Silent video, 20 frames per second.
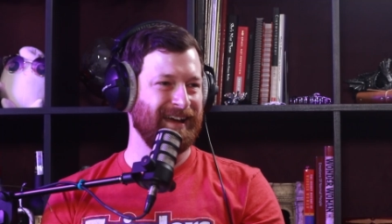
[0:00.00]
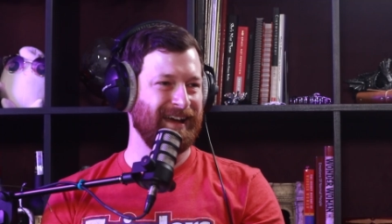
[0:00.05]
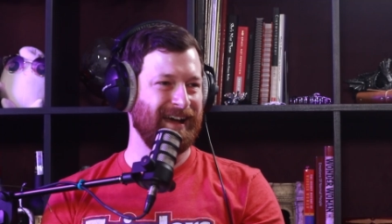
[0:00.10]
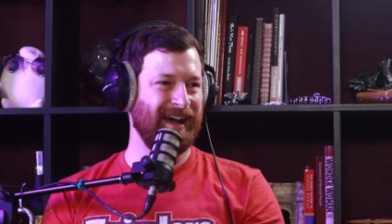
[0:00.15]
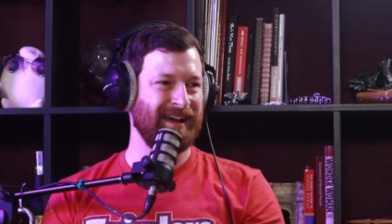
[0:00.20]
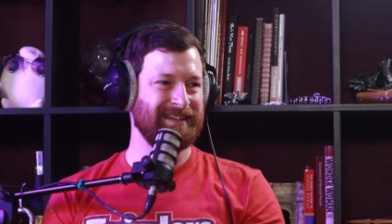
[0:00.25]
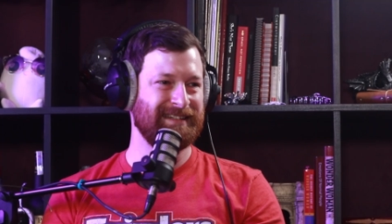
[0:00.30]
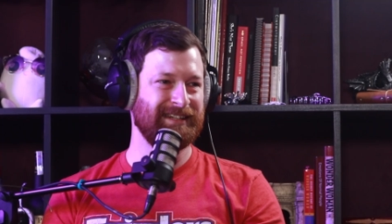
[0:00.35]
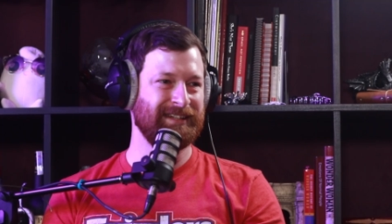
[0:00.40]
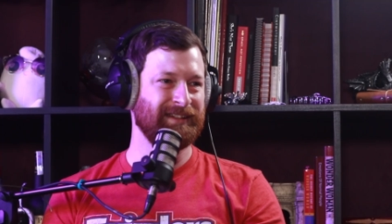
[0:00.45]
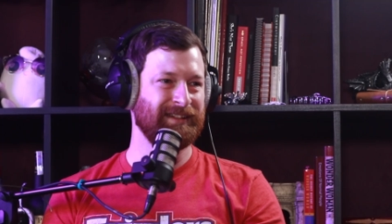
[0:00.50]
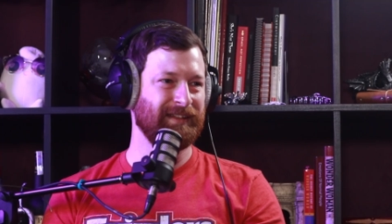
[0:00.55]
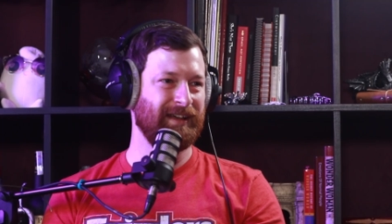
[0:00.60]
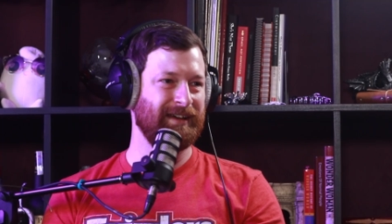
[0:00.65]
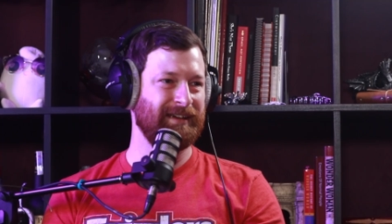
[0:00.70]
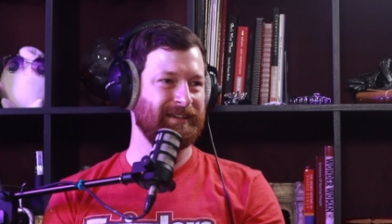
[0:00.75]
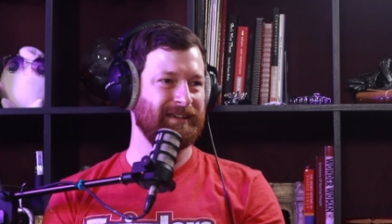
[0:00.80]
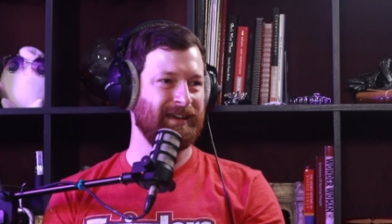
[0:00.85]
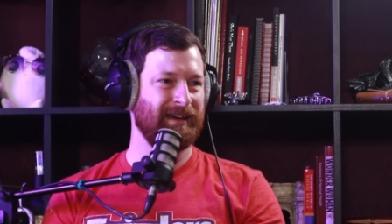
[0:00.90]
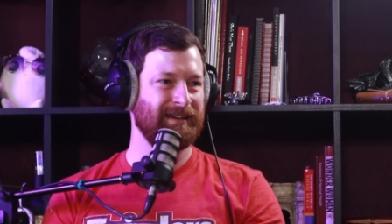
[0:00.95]
I did
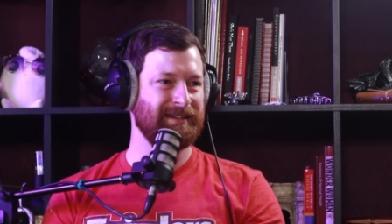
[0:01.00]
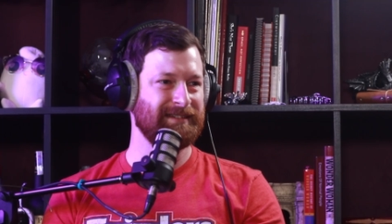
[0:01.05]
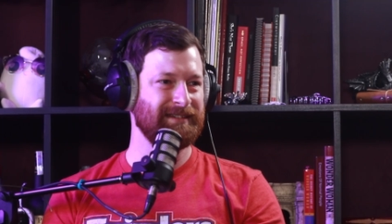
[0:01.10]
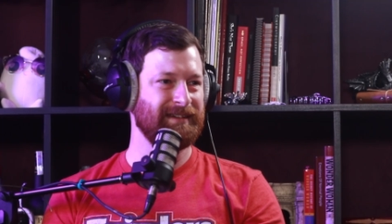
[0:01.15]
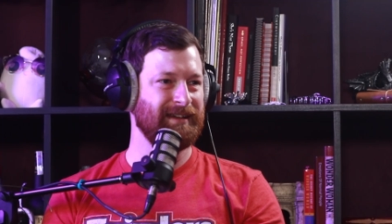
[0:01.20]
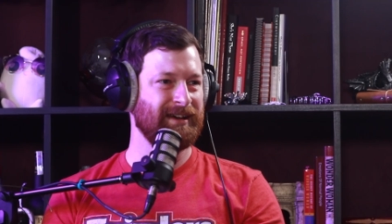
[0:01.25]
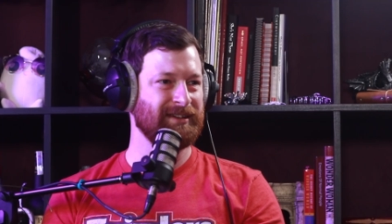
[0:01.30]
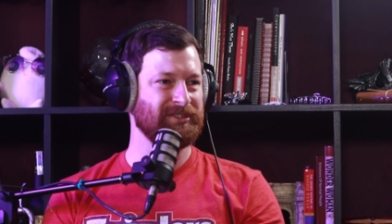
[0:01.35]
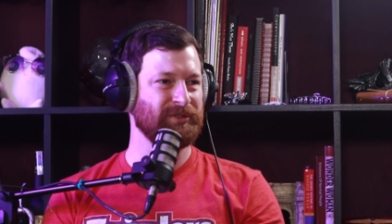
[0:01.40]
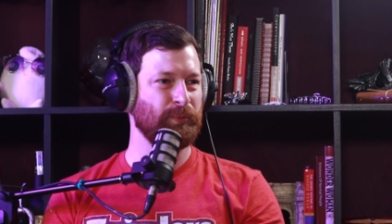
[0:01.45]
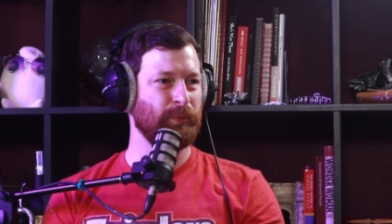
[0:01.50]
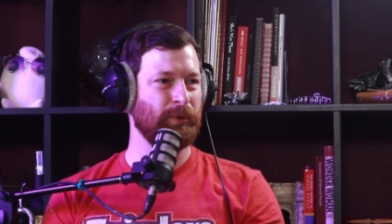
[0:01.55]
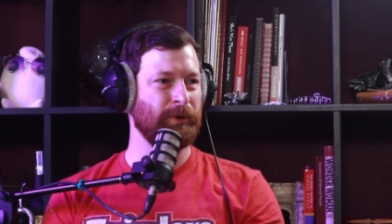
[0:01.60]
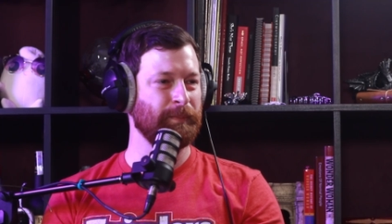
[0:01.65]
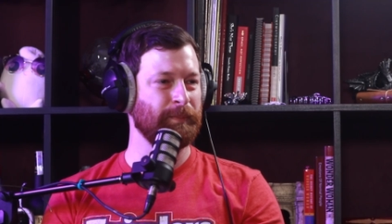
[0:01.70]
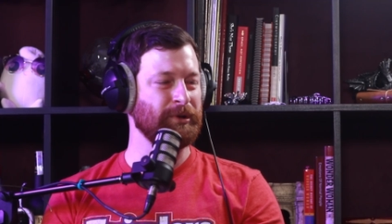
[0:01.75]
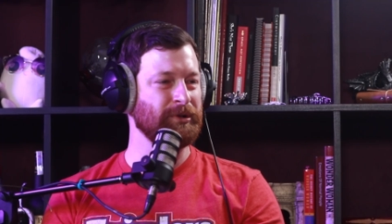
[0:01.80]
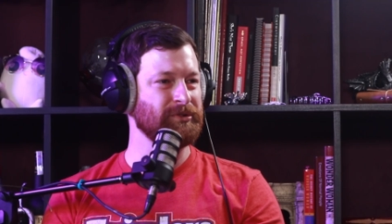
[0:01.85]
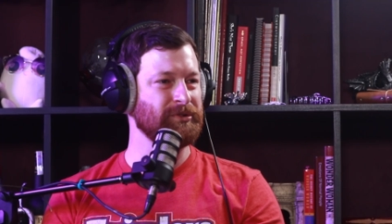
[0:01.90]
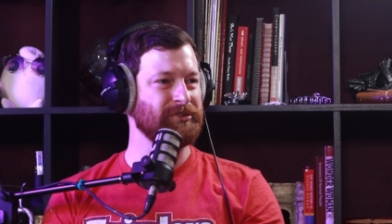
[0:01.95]
like I did ask one
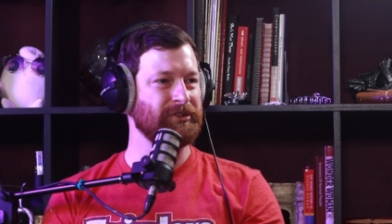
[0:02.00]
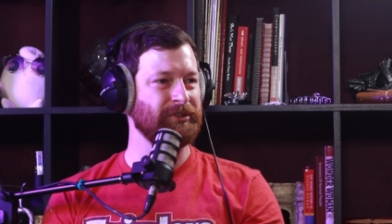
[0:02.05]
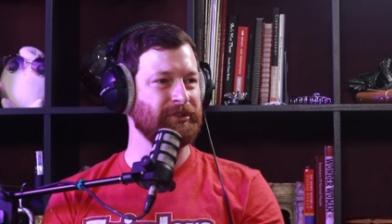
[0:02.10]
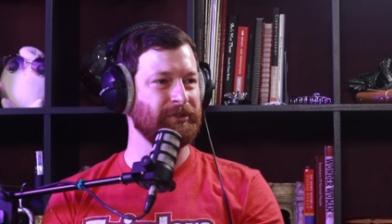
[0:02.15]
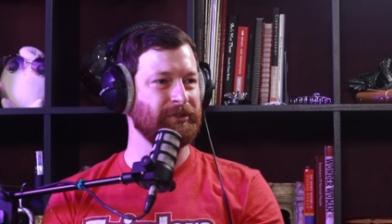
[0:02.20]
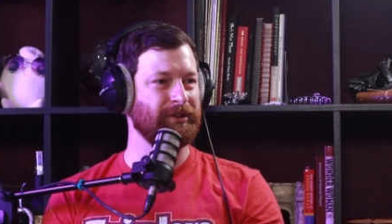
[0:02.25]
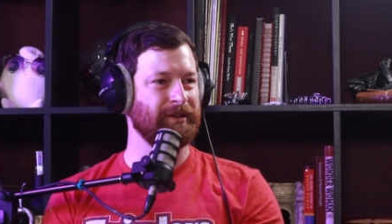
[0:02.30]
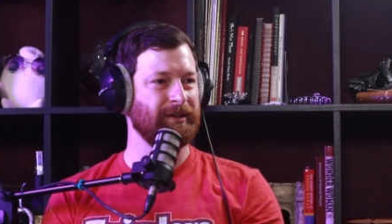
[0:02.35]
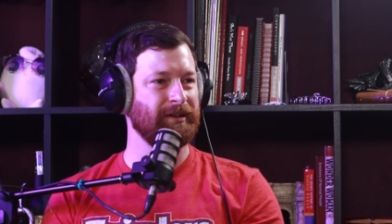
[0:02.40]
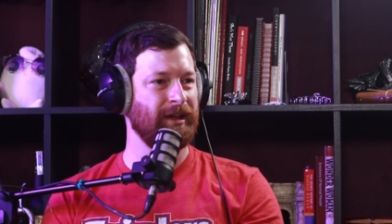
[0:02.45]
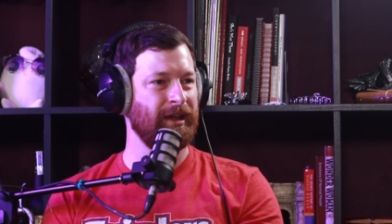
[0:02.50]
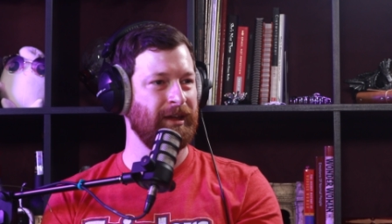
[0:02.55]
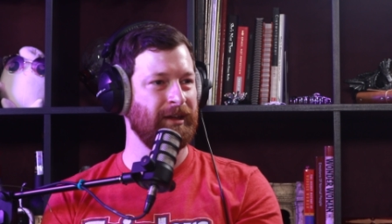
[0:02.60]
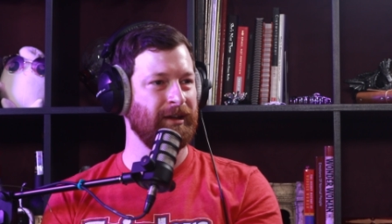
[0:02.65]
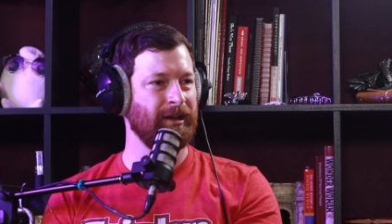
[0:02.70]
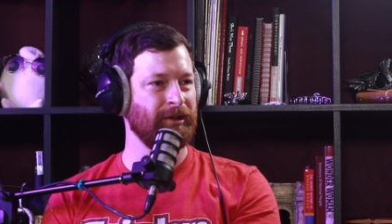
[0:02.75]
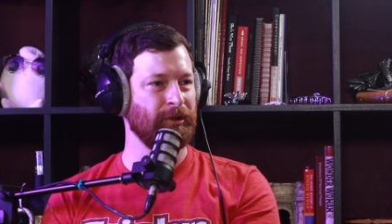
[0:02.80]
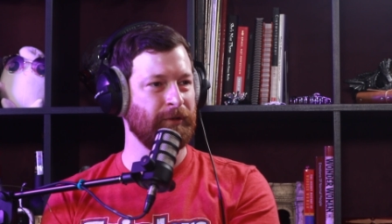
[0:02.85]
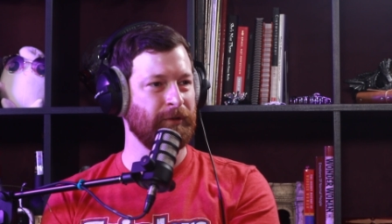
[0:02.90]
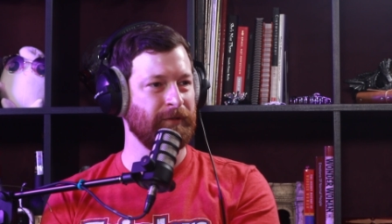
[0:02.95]
person like, "Hey, I
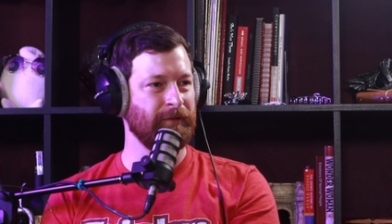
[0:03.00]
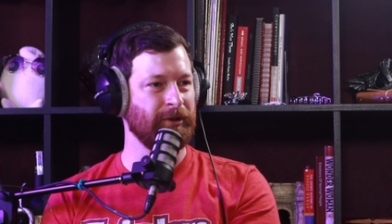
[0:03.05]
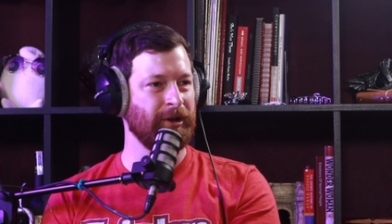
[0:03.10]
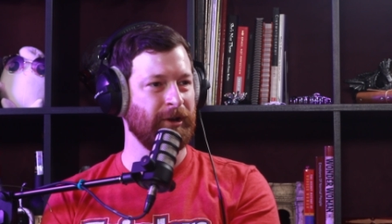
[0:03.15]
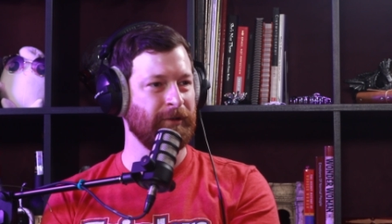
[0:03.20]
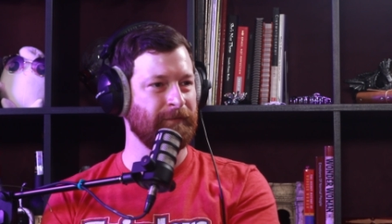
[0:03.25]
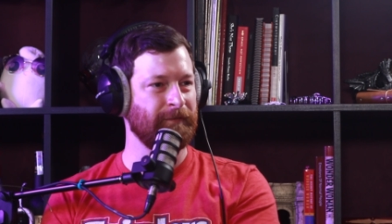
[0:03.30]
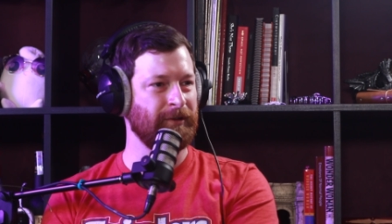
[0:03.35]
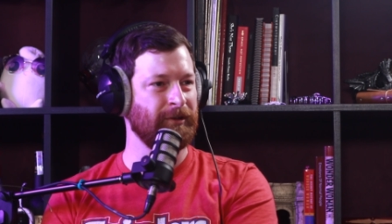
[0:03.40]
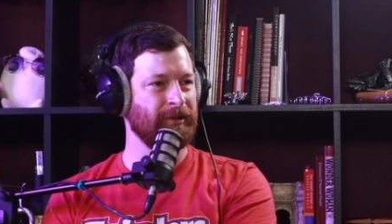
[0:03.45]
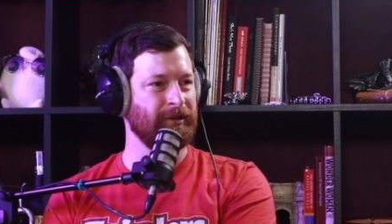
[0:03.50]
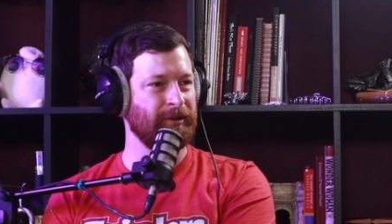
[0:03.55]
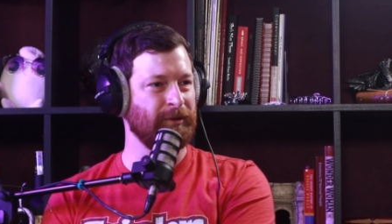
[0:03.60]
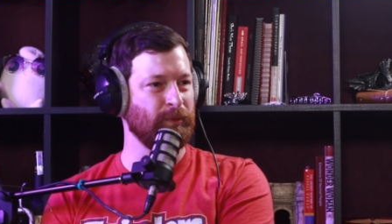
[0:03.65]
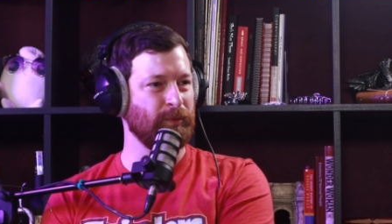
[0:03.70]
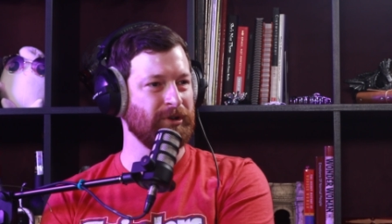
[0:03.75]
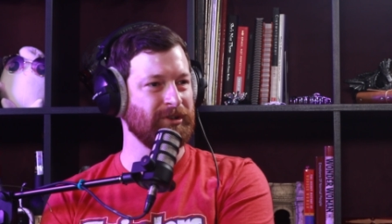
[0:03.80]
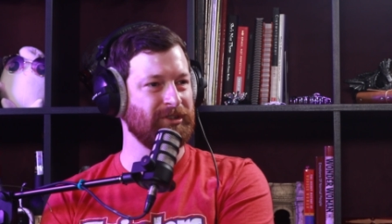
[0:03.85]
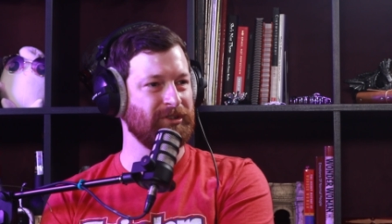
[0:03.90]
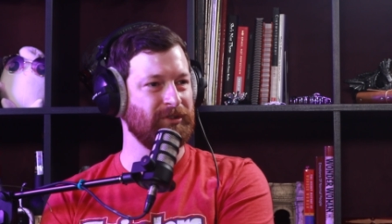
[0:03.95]
love your outfit. Like,
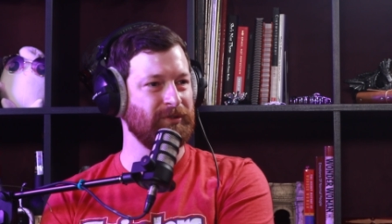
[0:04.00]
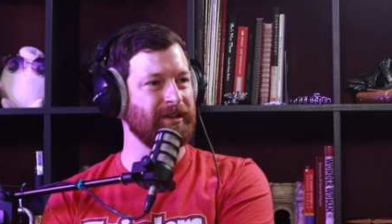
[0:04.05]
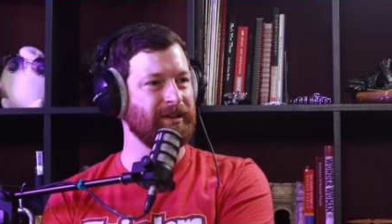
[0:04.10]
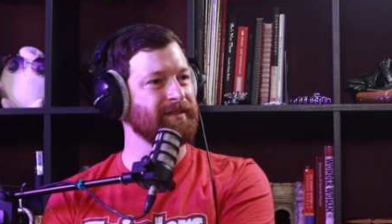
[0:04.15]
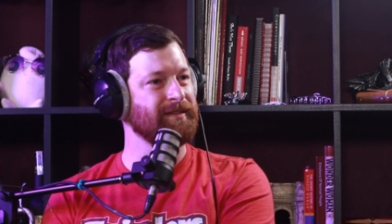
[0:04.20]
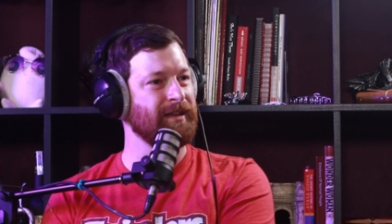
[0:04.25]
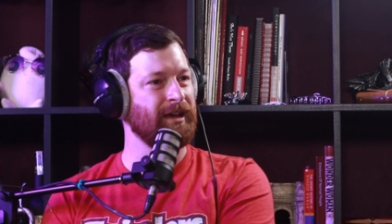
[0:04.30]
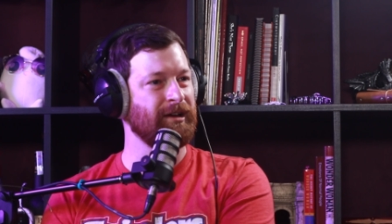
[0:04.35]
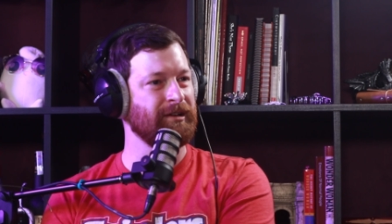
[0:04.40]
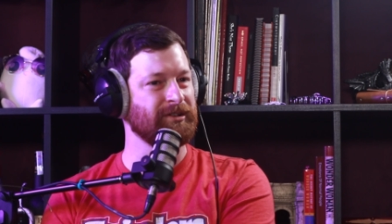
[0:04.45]
where did you get that?"